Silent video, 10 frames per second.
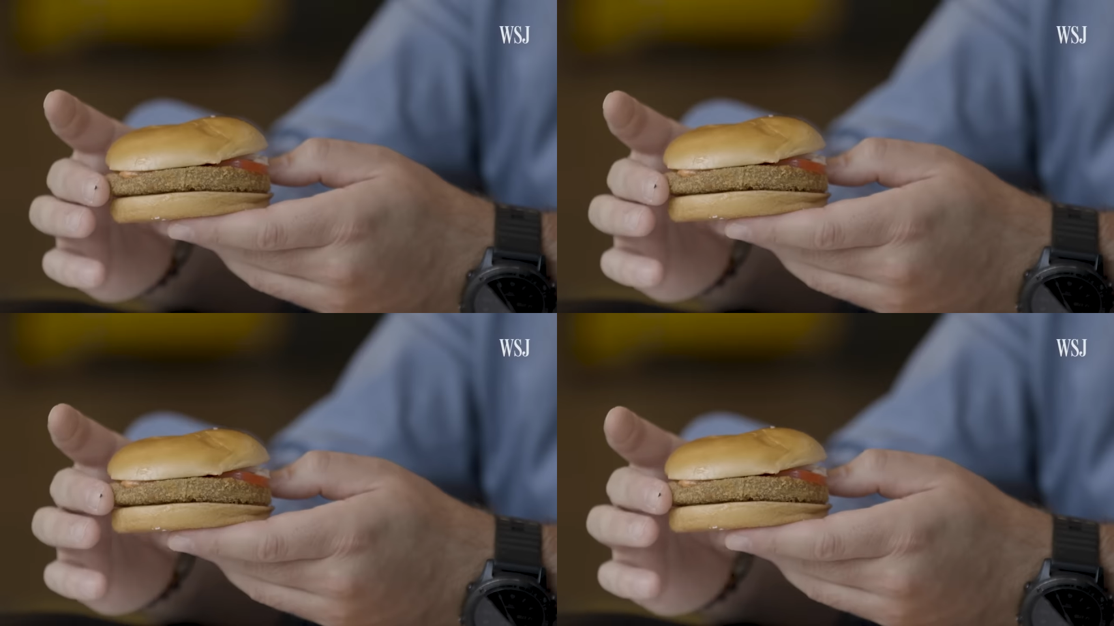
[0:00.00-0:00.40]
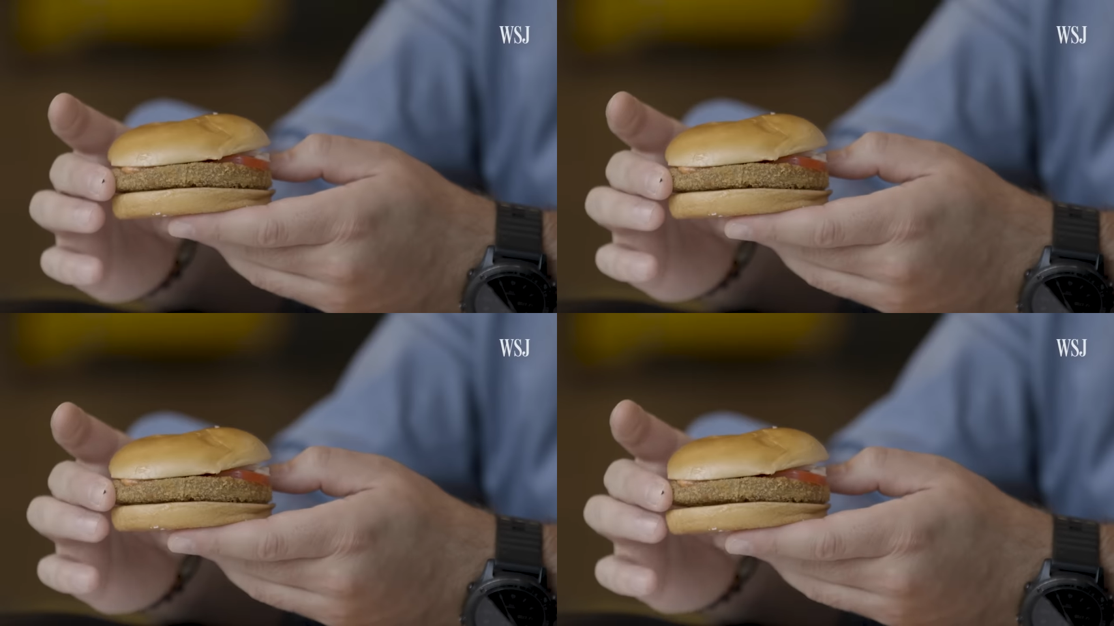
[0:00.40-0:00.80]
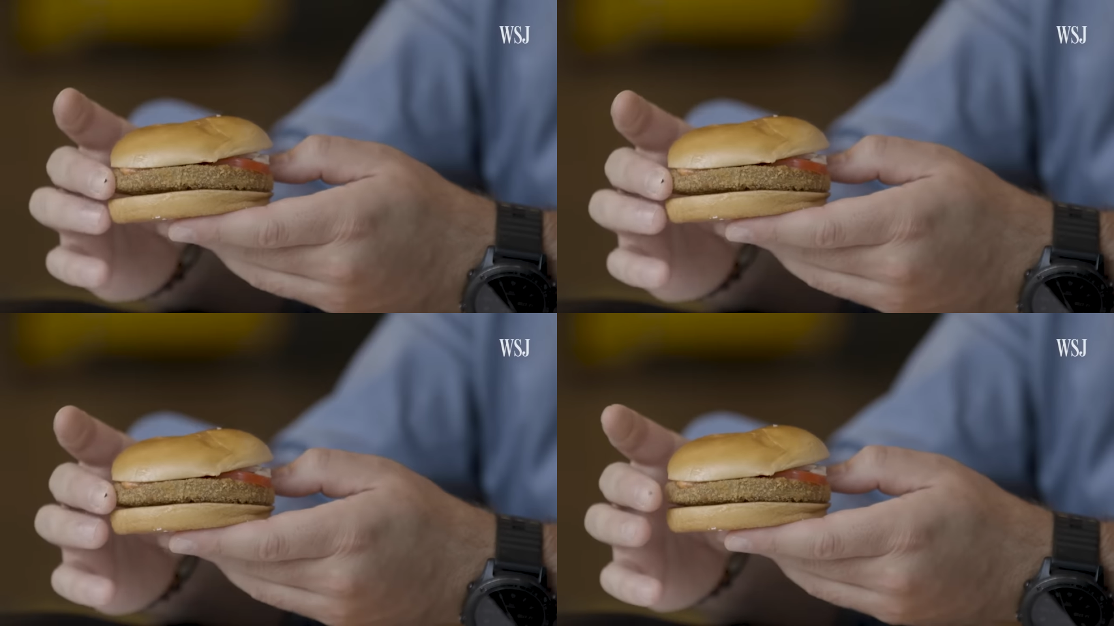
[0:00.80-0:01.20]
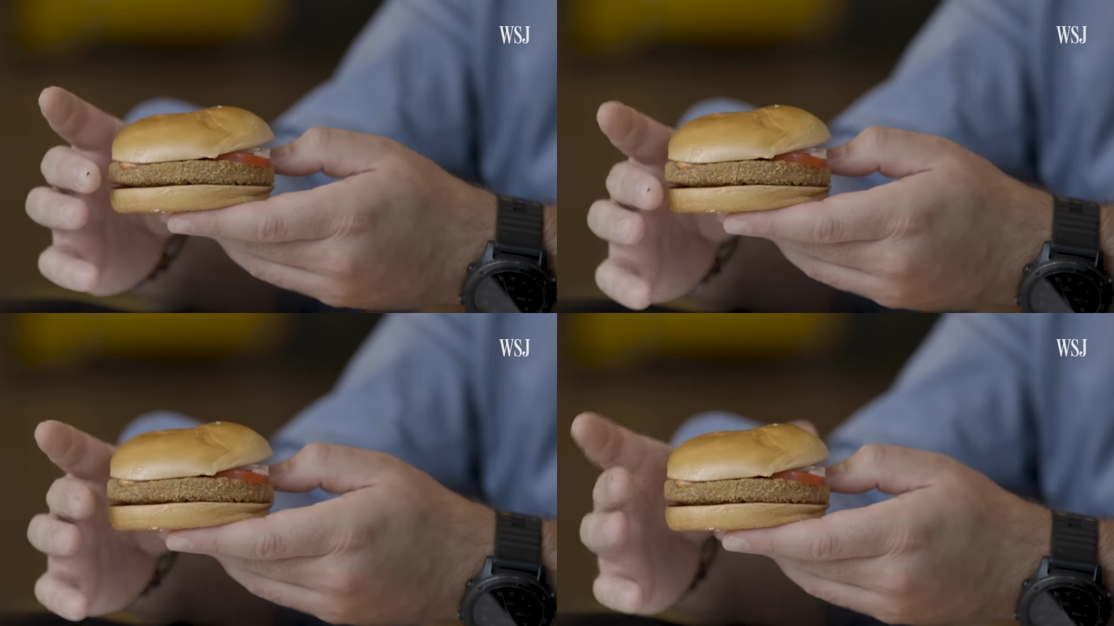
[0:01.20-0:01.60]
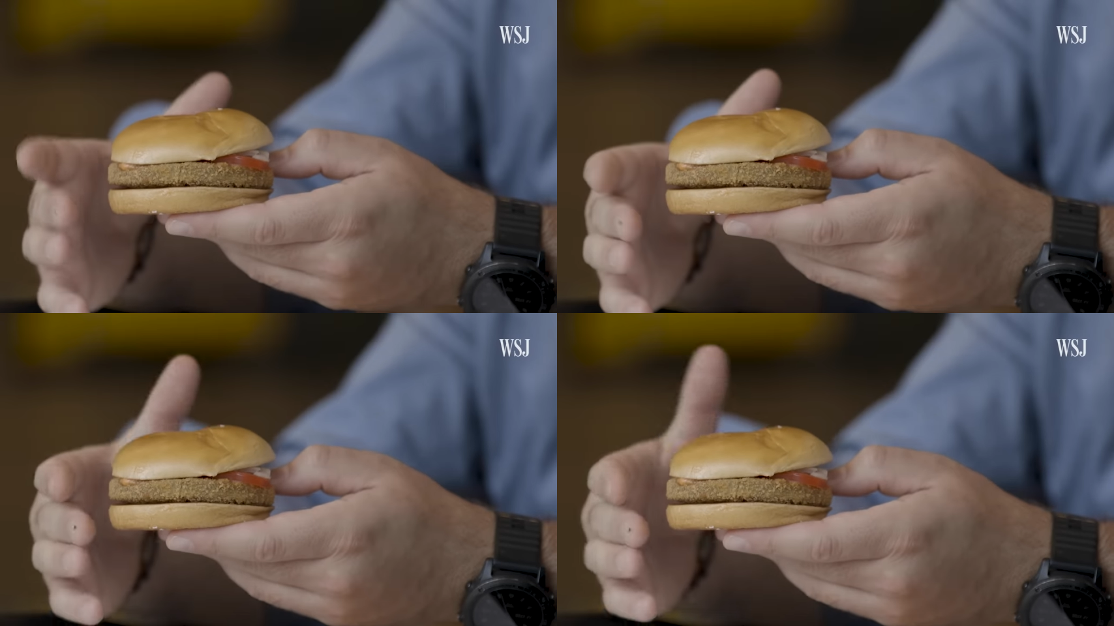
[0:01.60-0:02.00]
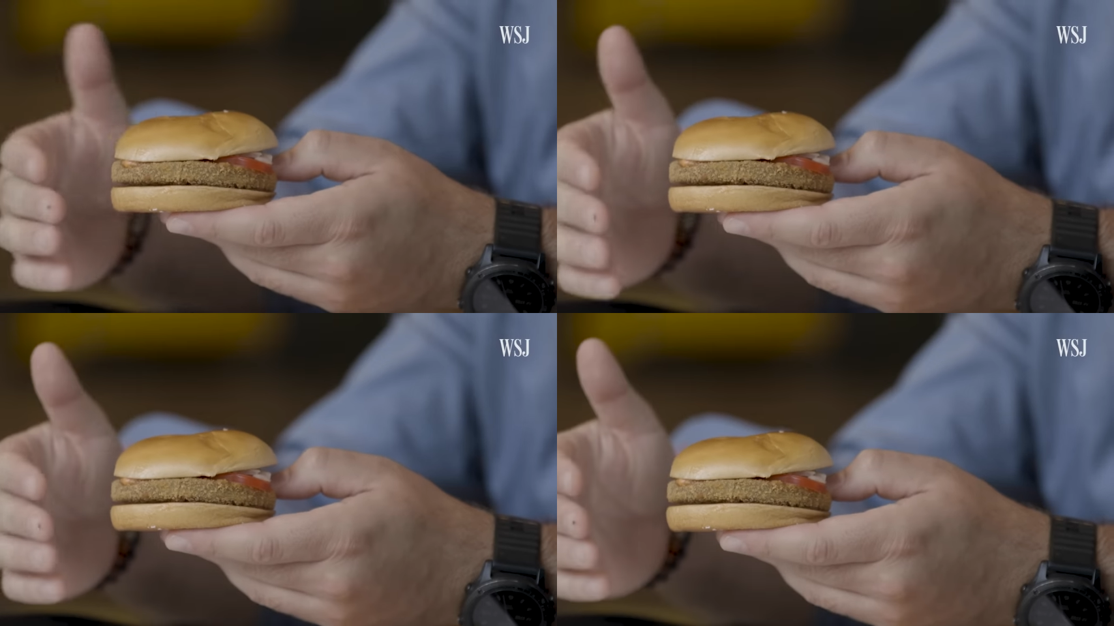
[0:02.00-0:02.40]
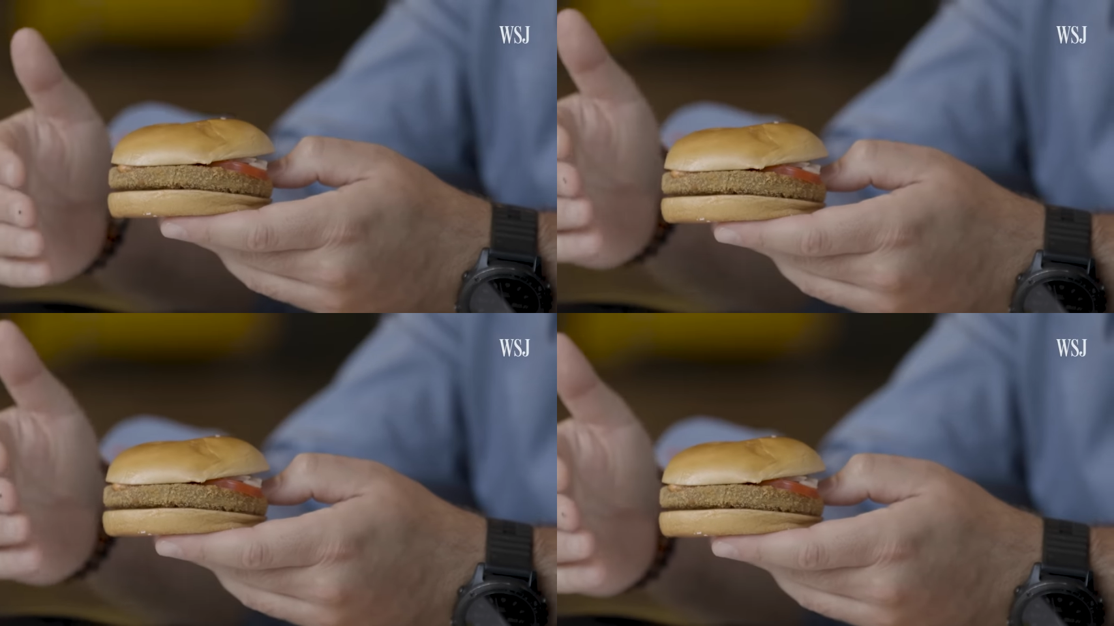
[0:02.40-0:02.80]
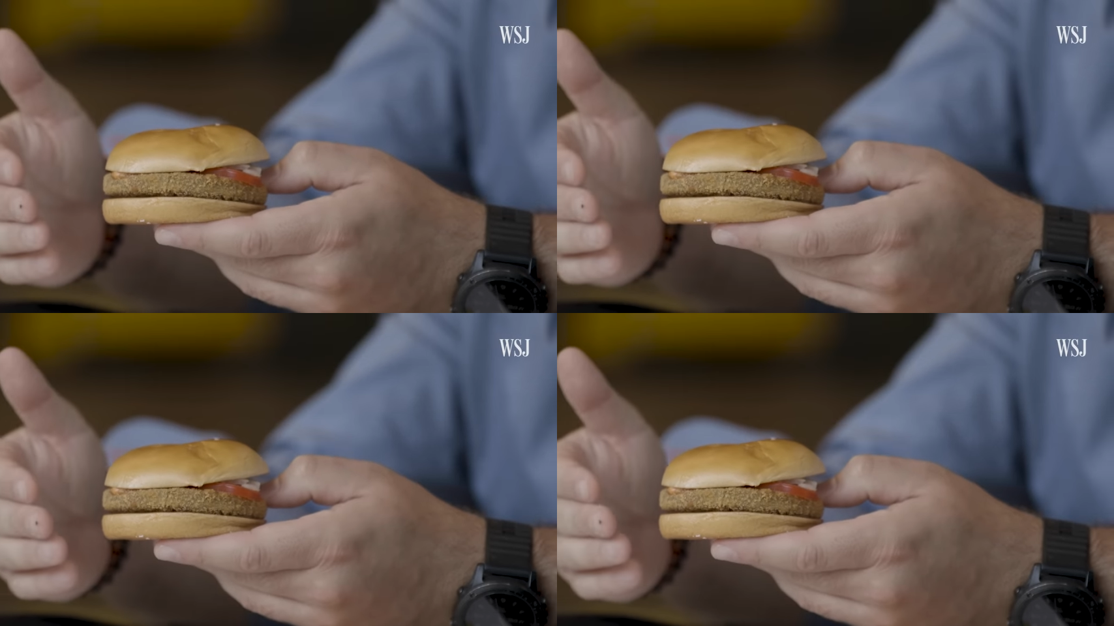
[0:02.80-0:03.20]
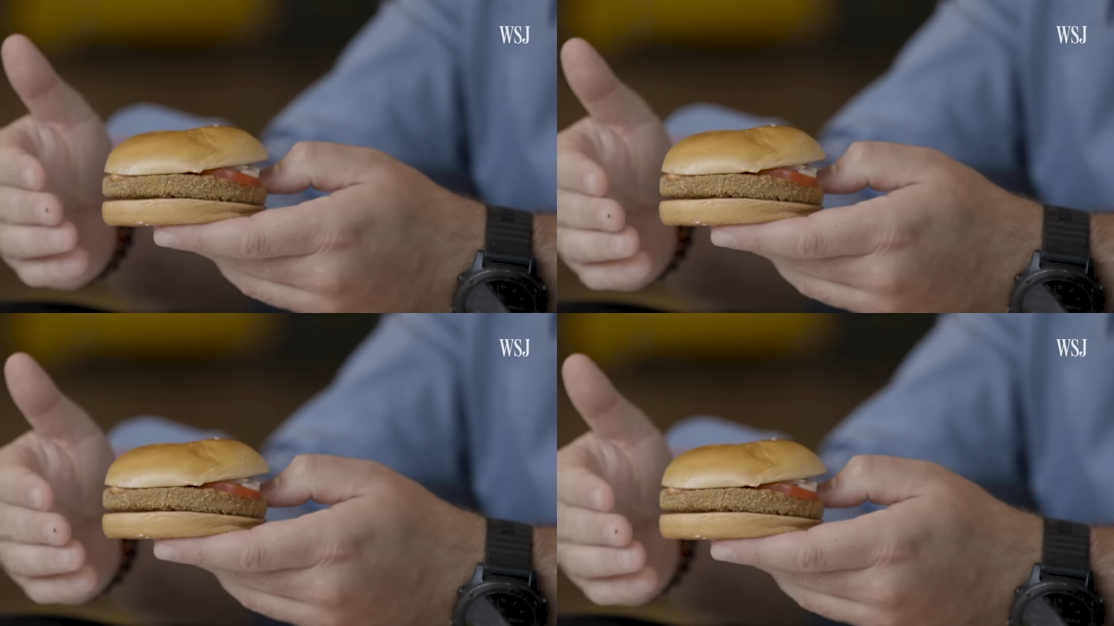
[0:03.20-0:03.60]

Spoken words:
Nobody's mouth can be seen.